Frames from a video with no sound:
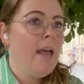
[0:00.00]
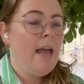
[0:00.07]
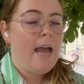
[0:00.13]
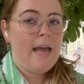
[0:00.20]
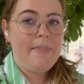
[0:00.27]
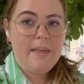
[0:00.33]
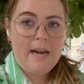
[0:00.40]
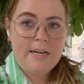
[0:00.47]

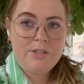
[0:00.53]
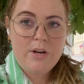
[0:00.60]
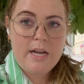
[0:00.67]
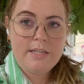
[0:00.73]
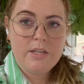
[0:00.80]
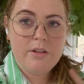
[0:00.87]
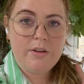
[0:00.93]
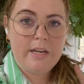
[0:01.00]
And then I tried
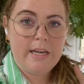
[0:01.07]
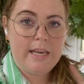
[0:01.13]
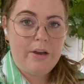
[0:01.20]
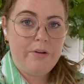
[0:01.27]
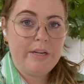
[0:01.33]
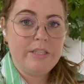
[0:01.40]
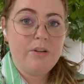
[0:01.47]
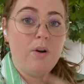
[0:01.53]
to look at
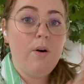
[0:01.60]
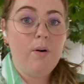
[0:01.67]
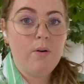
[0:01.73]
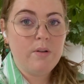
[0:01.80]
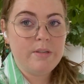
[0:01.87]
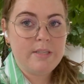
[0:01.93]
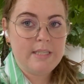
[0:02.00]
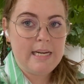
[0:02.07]
going to
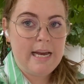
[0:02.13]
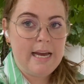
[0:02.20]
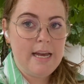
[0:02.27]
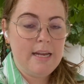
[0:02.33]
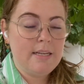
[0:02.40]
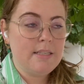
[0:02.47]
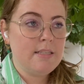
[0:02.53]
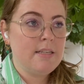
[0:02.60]

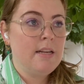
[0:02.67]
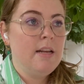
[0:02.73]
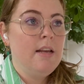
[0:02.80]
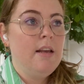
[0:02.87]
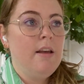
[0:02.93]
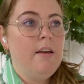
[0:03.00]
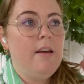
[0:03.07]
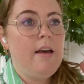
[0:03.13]
Hallstatt
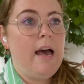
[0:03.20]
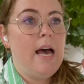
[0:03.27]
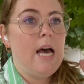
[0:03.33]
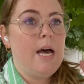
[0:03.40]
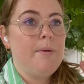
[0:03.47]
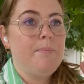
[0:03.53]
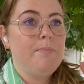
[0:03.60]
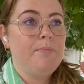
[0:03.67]

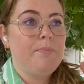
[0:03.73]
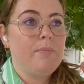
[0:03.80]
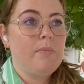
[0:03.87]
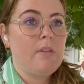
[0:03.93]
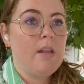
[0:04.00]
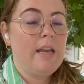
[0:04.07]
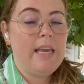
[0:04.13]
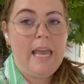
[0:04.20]

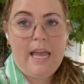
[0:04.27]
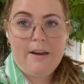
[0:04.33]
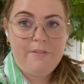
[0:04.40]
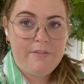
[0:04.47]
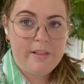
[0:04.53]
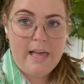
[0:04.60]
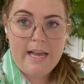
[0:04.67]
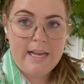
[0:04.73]
again
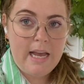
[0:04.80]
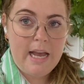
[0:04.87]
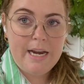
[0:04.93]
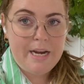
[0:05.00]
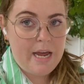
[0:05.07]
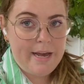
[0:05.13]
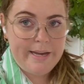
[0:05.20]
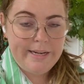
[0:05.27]
for like a
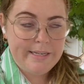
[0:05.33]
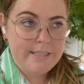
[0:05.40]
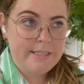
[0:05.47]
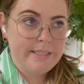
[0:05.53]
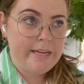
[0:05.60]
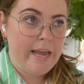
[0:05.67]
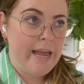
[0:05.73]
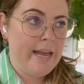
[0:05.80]

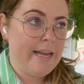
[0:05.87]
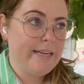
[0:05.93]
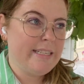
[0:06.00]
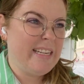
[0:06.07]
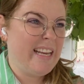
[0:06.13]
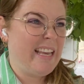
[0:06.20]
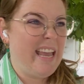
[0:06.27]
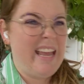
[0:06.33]
night, and
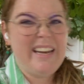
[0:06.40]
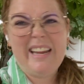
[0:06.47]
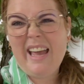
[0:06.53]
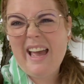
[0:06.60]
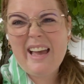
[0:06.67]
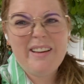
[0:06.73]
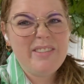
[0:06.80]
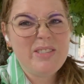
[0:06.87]
again,
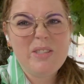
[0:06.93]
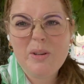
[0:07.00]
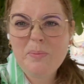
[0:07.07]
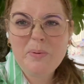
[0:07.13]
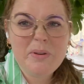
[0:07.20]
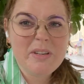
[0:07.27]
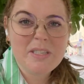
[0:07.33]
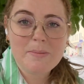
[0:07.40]
yeah,
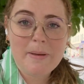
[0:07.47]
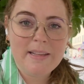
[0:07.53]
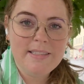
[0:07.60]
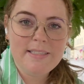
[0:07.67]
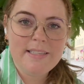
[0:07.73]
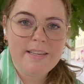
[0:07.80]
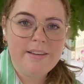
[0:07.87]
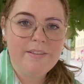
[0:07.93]
super
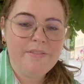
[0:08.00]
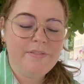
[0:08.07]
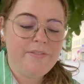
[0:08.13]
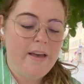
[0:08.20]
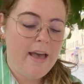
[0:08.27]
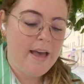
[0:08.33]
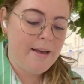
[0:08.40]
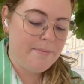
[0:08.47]
expensive
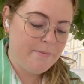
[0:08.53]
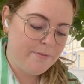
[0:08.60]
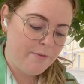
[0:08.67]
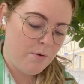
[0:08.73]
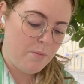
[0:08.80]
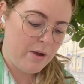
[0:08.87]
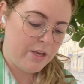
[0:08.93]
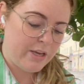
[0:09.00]
for
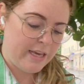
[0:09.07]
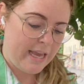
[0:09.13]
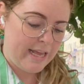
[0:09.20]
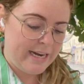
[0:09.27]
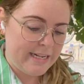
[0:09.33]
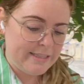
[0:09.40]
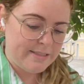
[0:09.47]
what you're getting.